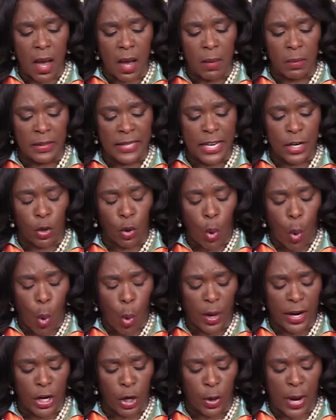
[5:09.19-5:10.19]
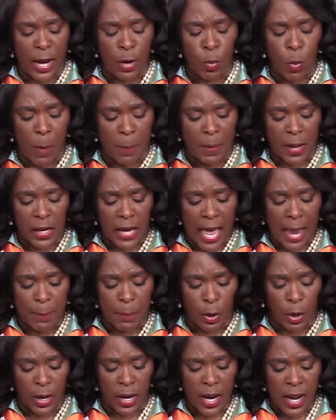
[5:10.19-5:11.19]
Leader Hoyer and Whip
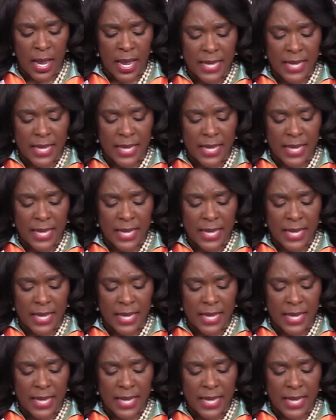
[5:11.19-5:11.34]
Clyburn